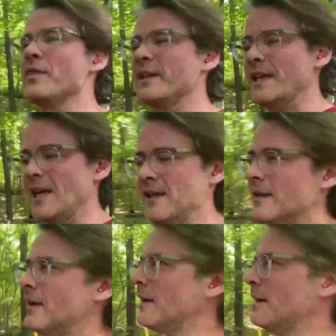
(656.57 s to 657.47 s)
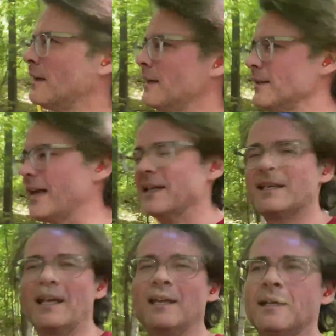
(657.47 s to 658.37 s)
the day that
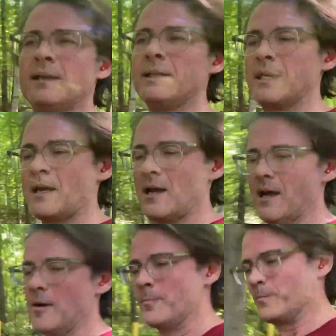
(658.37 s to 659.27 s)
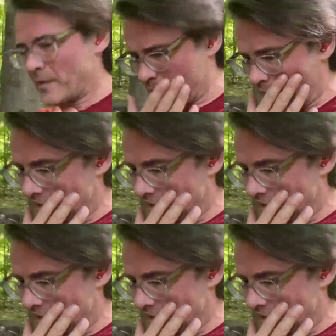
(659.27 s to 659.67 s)
day. But